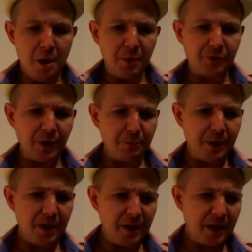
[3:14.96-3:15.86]
between
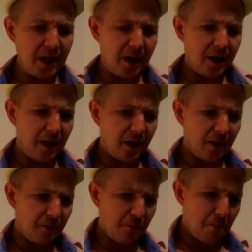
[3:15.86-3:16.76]
being
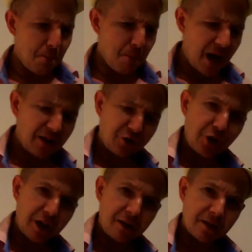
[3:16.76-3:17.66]

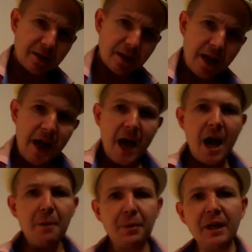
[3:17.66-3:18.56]
managing it
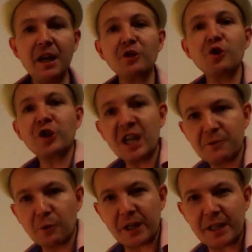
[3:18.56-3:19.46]
and being
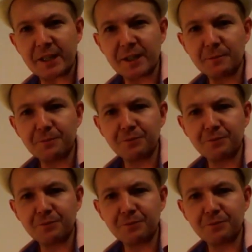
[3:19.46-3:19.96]
successful at it.